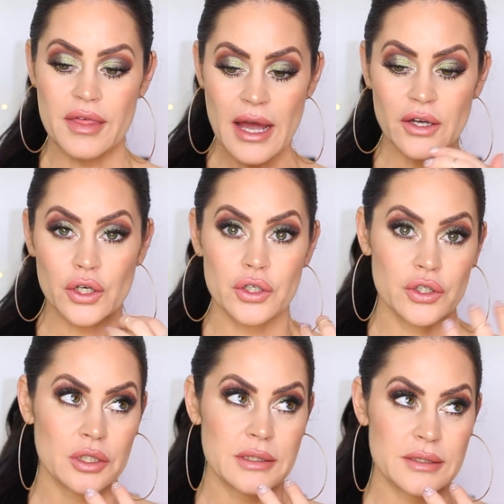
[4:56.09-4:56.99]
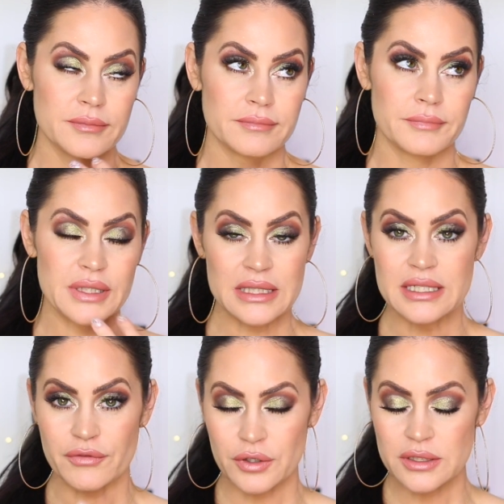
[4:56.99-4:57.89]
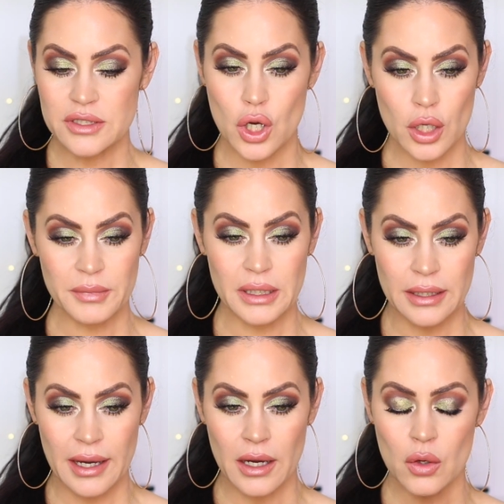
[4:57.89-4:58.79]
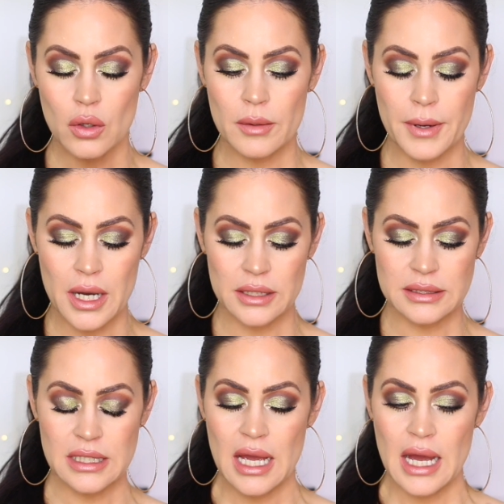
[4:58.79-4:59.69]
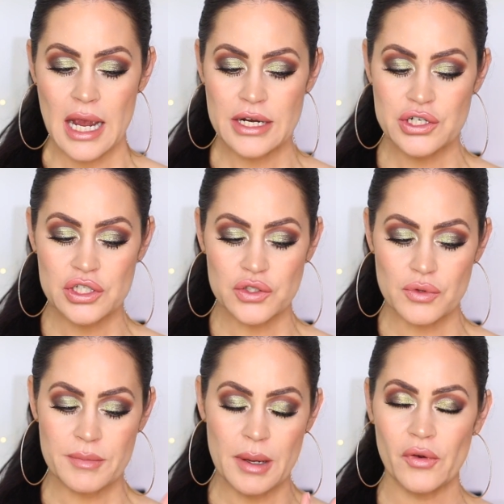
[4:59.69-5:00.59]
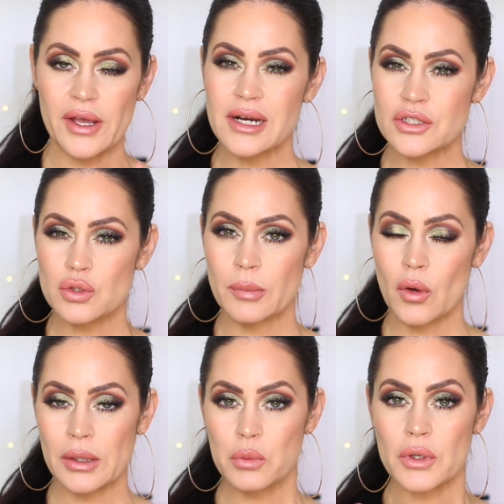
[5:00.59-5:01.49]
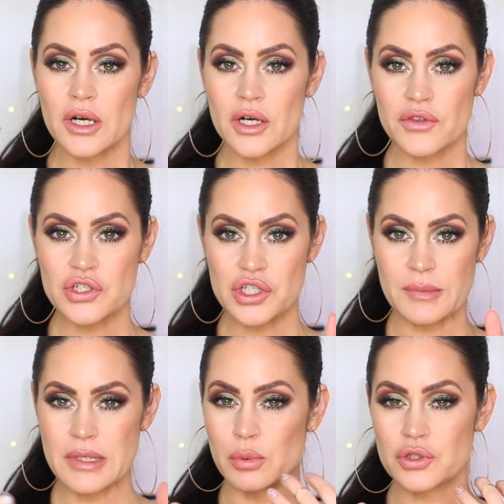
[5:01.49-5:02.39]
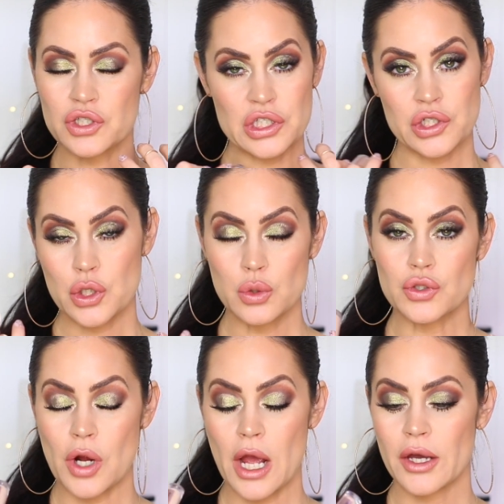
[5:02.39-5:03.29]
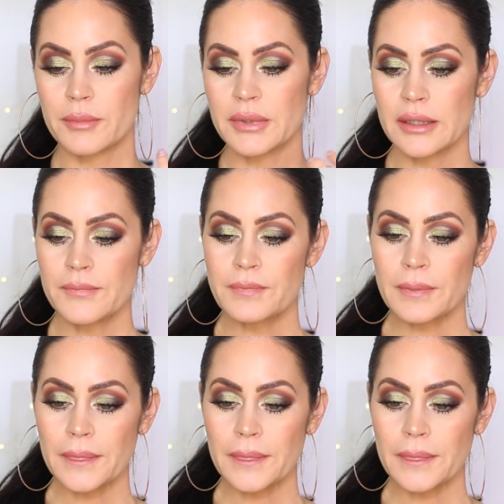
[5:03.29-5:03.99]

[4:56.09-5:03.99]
that could be different on me now, but I just remember I got to a point where the shape tape was just too dry on me.